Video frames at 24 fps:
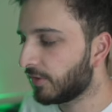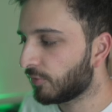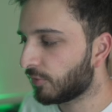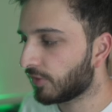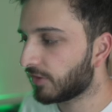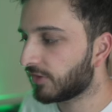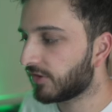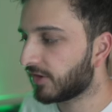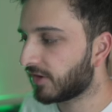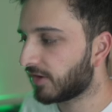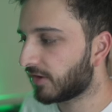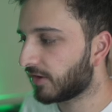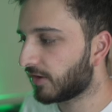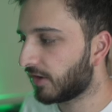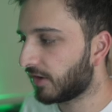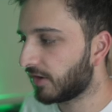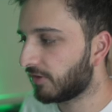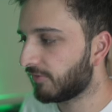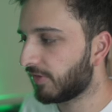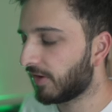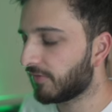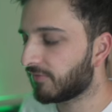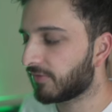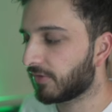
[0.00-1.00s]
Well, you can
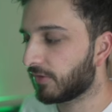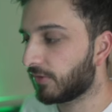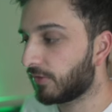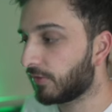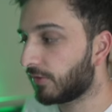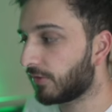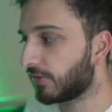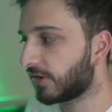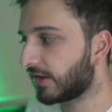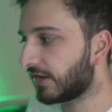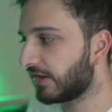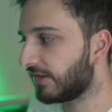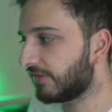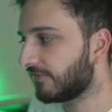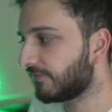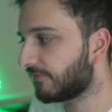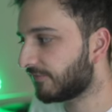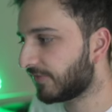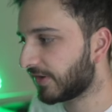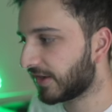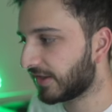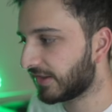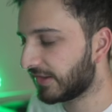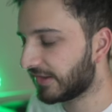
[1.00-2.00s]
kind of have a look and
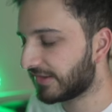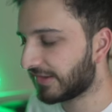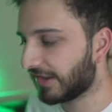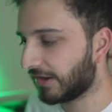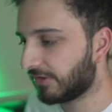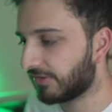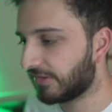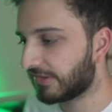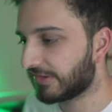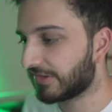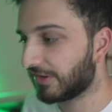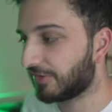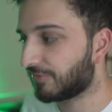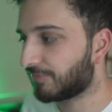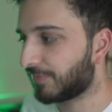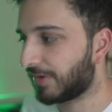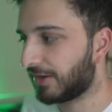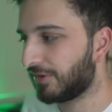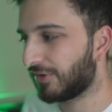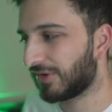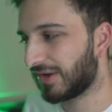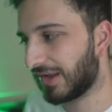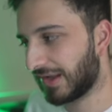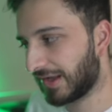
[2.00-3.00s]
figure this out yourself
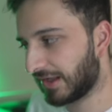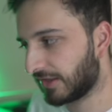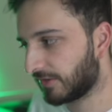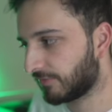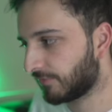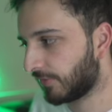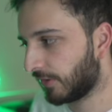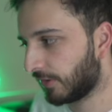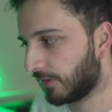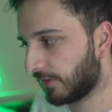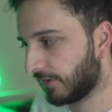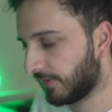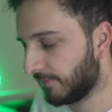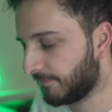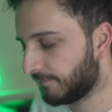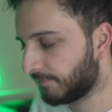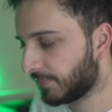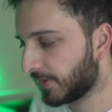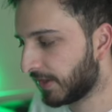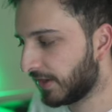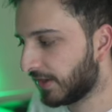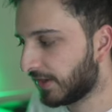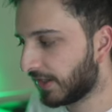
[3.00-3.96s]
by looking at the volume.